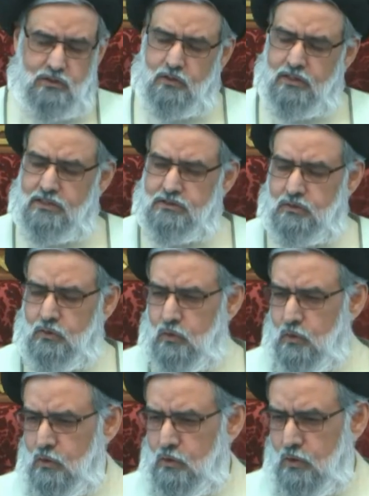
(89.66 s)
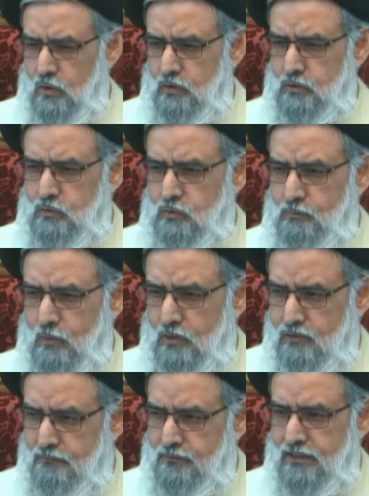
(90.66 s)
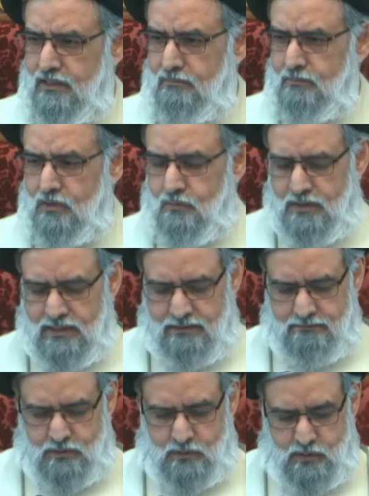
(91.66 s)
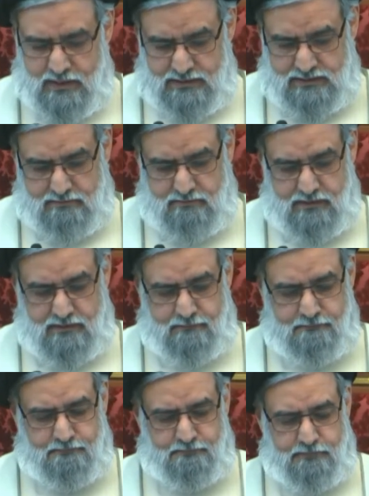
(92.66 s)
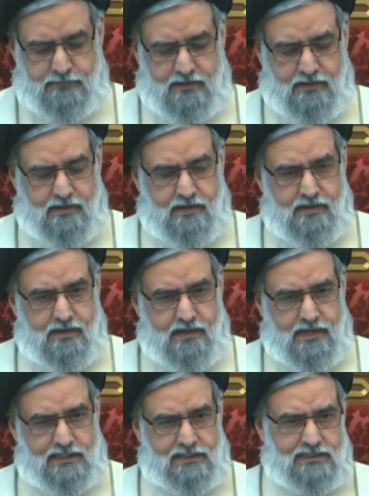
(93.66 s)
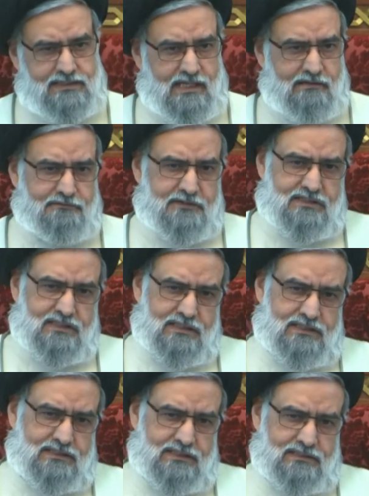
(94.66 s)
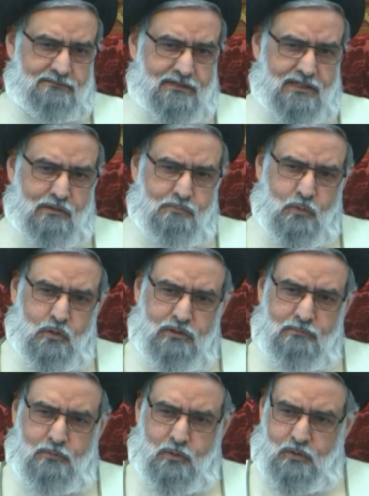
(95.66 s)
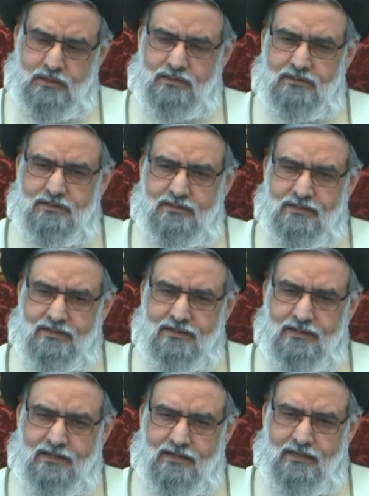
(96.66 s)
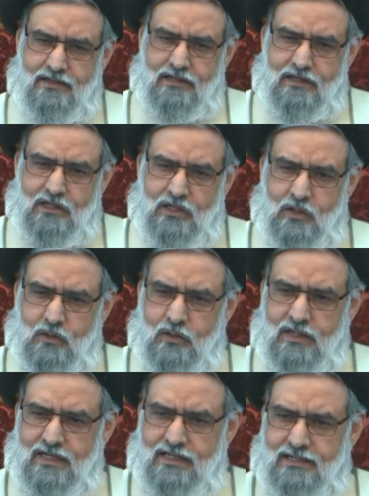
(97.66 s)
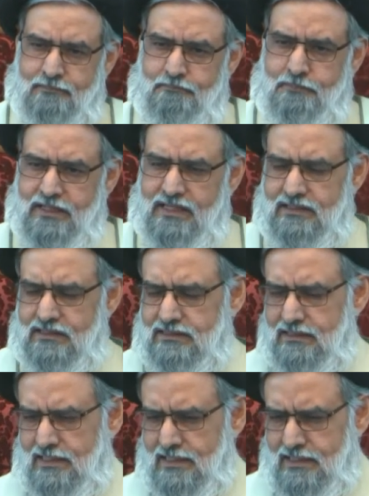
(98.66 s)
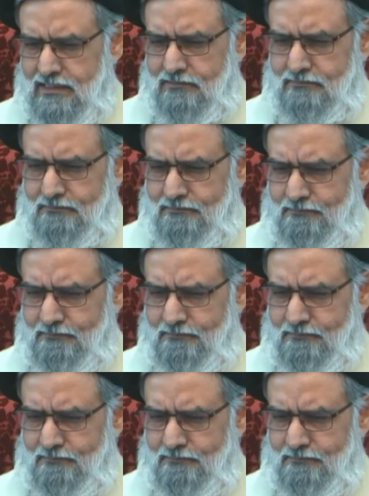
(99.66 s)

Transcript: as you hold on to both of them, you will never go astray. And this emphasis is a very important point. You know, a complete Islam,